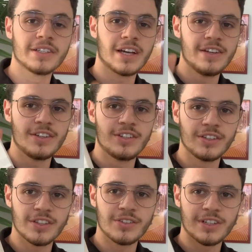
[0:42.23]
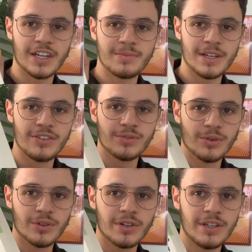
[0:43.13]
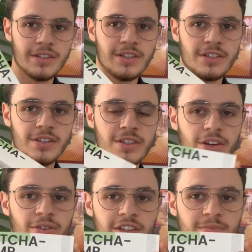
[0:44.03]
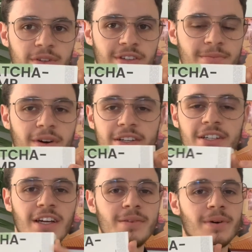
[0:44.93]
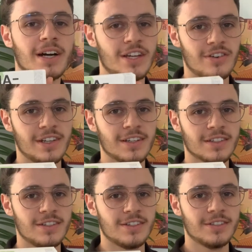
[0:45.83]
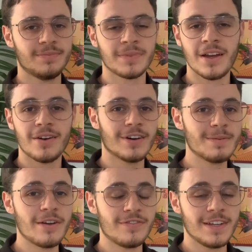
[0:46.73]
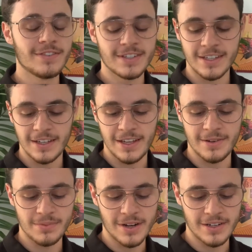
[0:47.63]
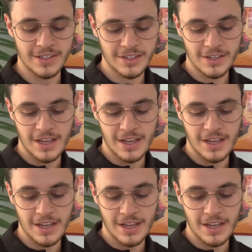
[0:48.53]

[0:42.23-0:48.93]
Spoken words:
I just took this one out of my drawer, and this is the Crave Beauty Matcha Hemp Hydrating Cleanser, one of my favorite skincare products.